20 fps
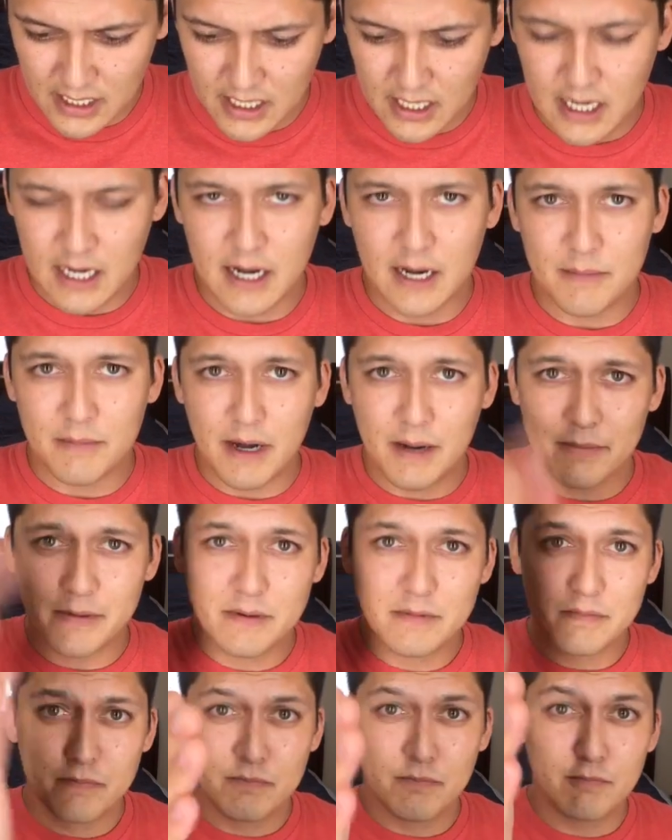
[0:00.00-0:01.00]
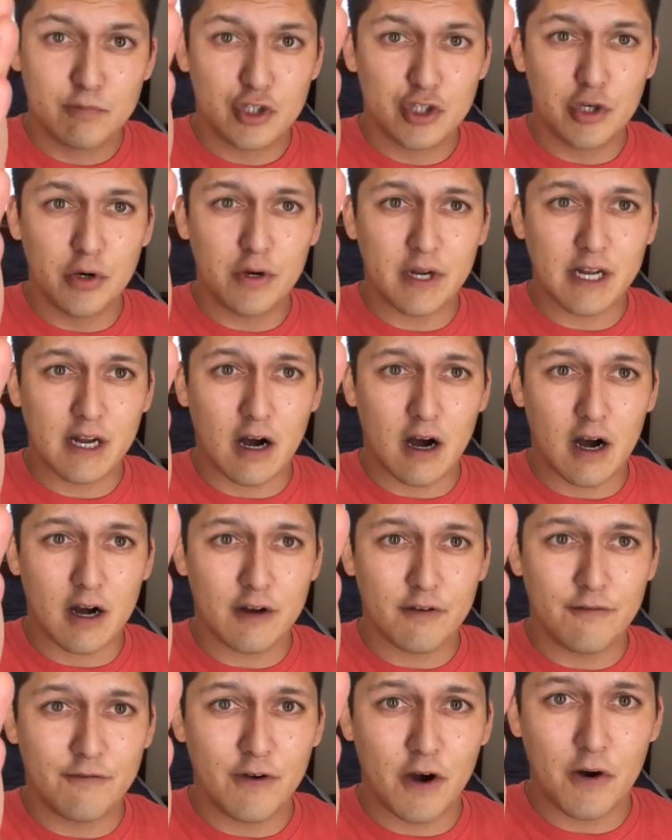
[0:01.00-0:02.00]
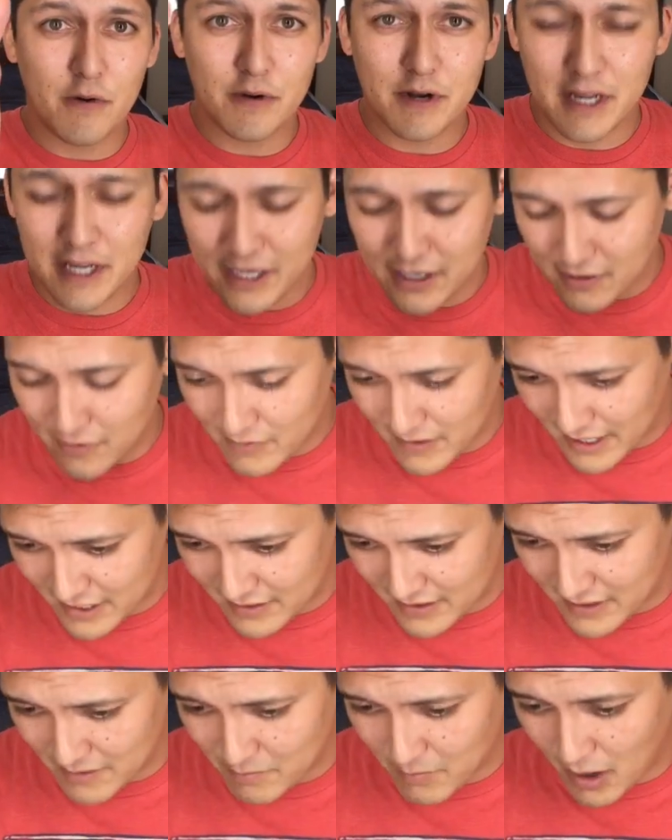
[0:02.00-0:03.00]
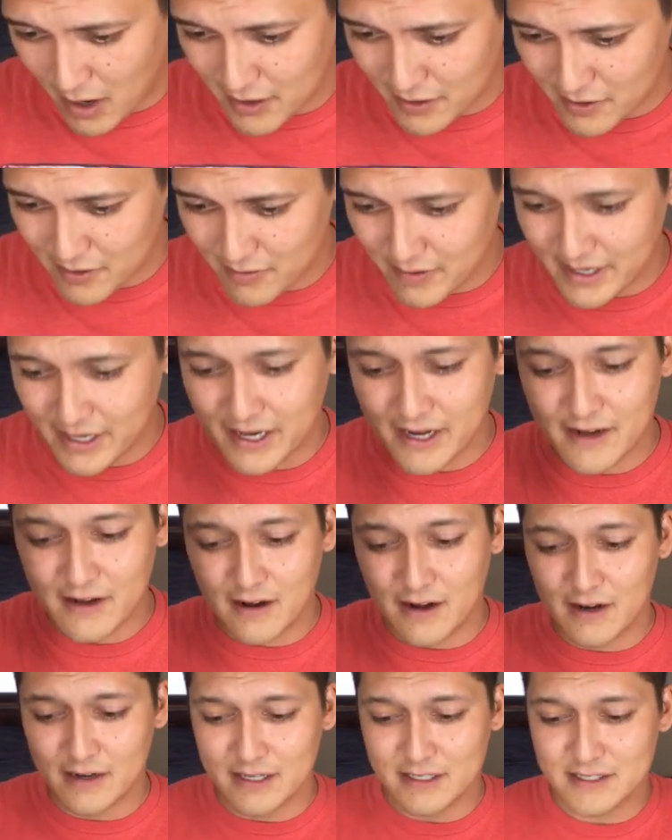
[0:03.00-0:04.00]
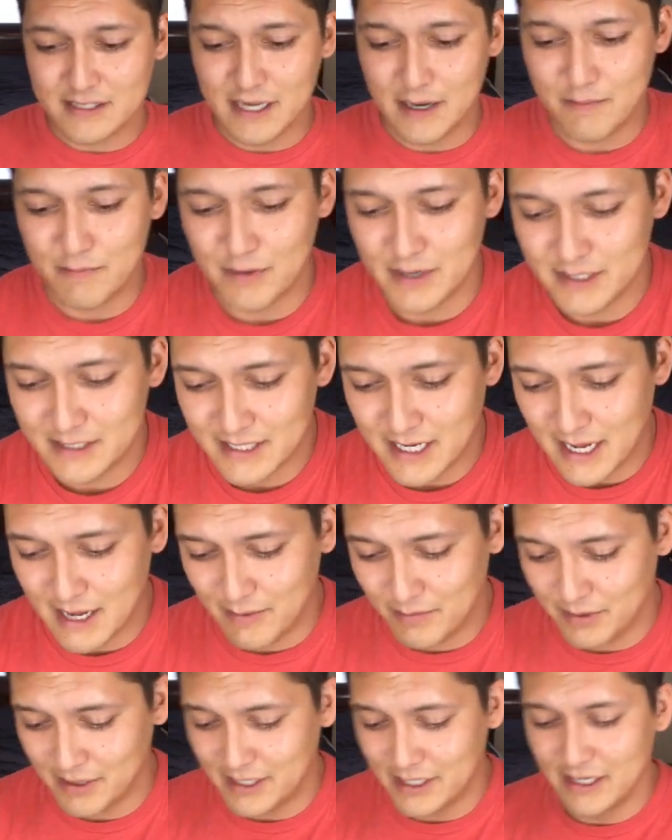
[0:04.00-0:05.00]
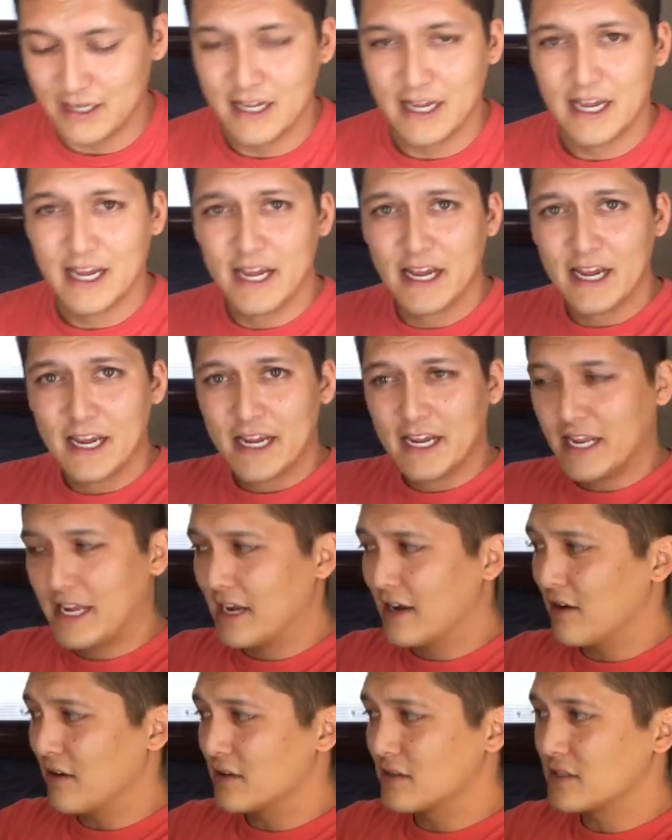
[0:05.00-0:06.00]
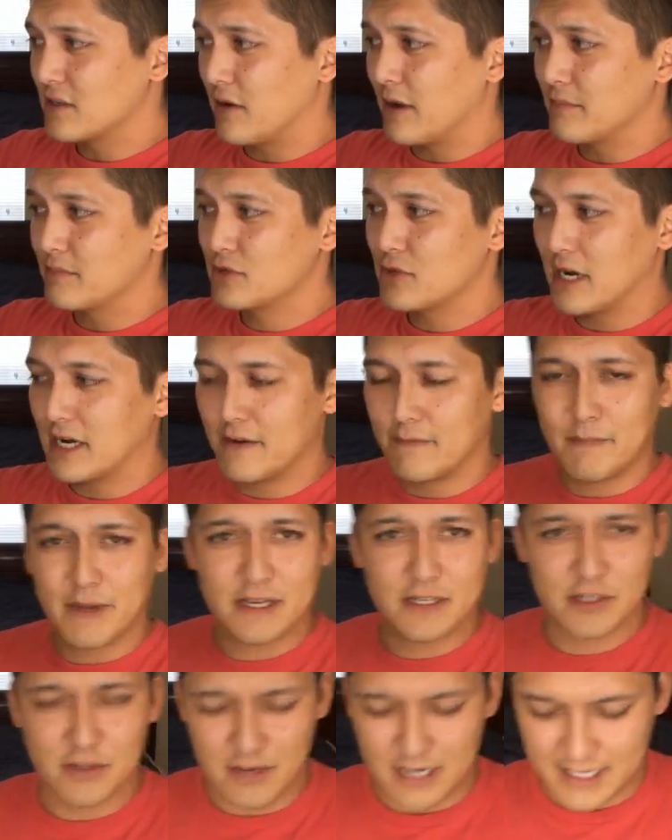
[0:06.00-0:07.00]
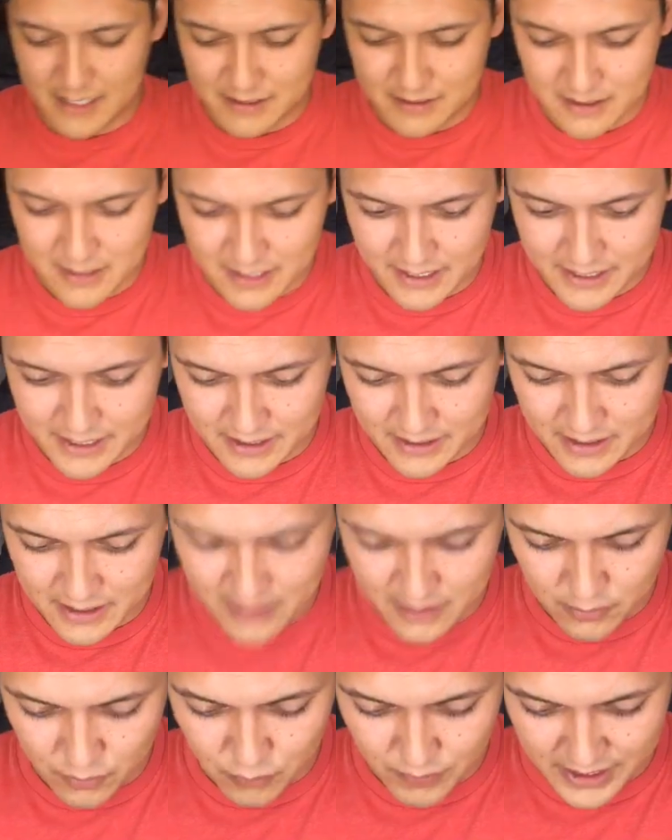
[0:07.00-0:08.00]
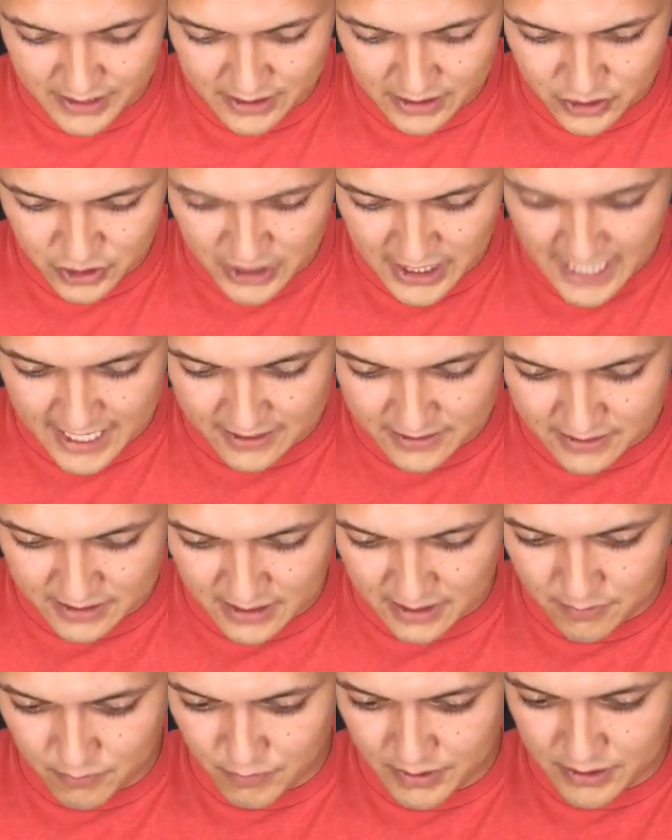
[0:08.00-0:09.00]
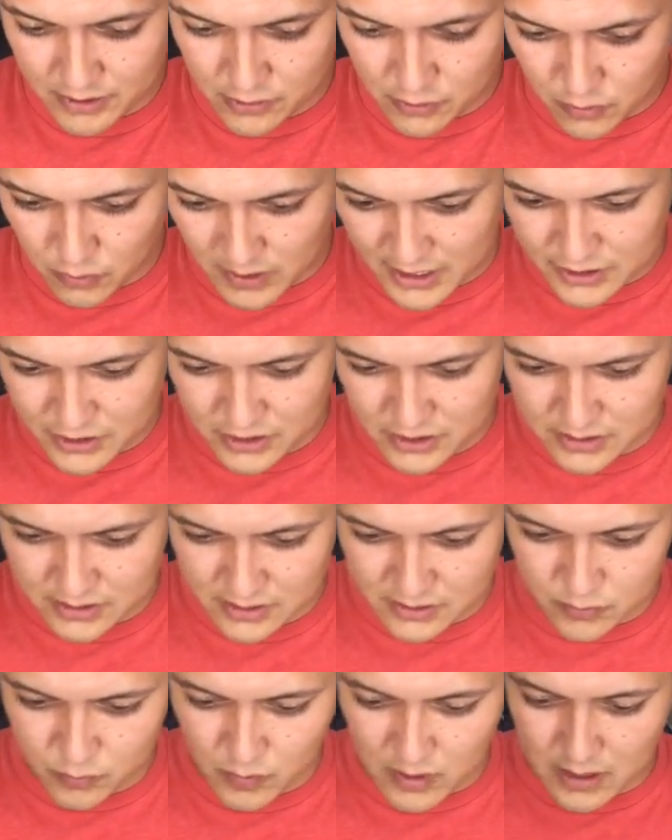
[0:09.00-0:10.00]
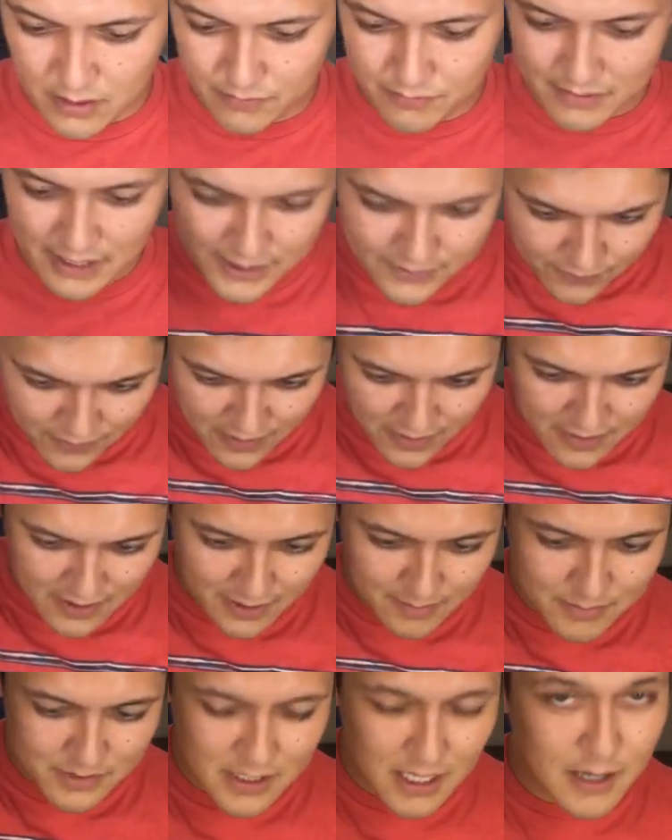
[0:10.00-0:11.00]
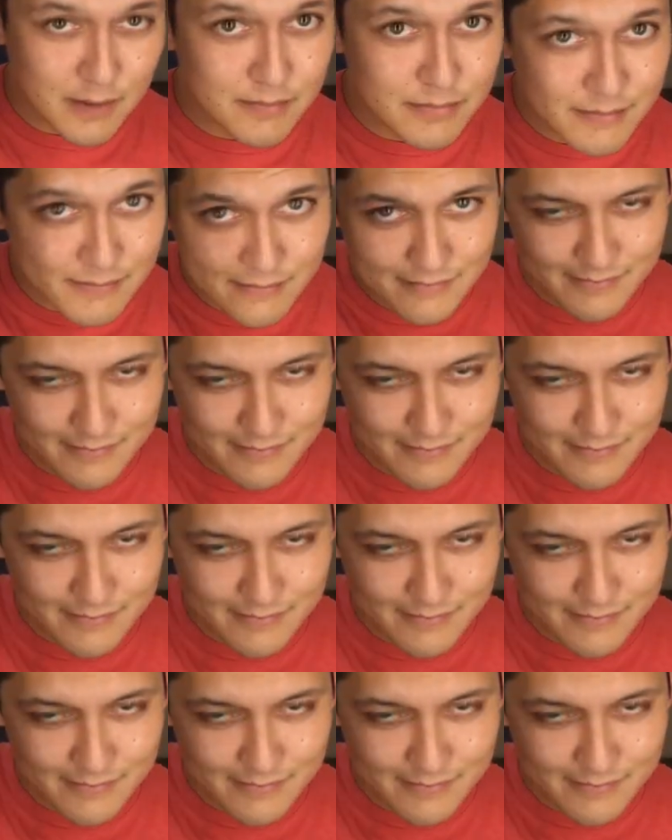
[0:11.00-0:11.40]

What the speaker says: I'm shooting on a phone here and then monitoring it on a separate tablet here, so I'm trying to make sure I can read the chats and read the questions as well. Thanks for the thumbs up,